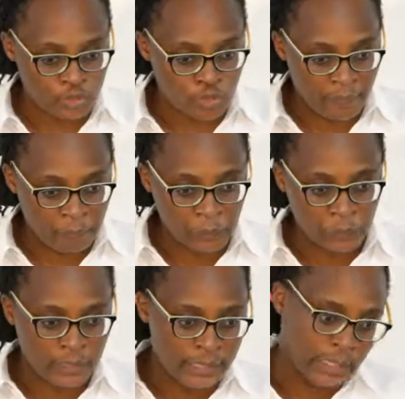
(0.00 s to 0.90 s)
the Strathmore
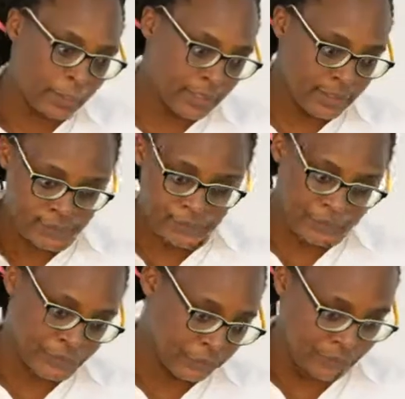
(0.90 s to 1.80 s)
Law Clinic, I mean, this
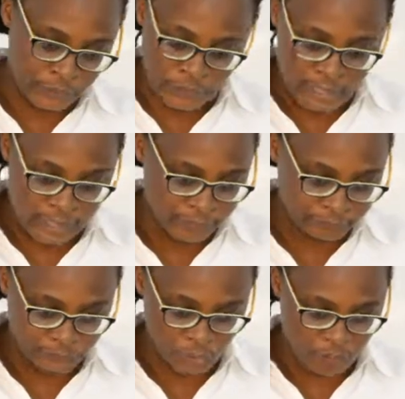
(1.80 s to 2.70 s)
is also
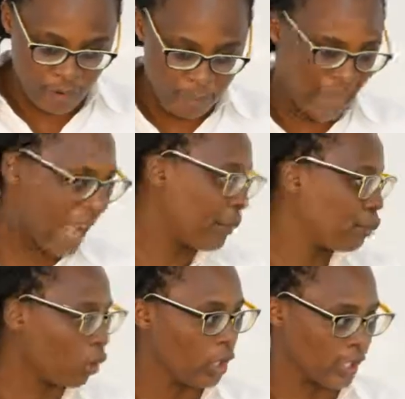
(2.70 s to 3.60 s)
sort of a
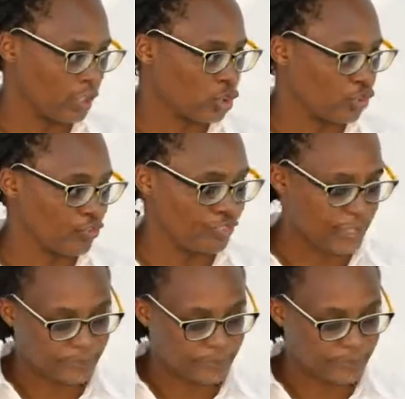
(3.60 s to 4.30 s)
byproduct of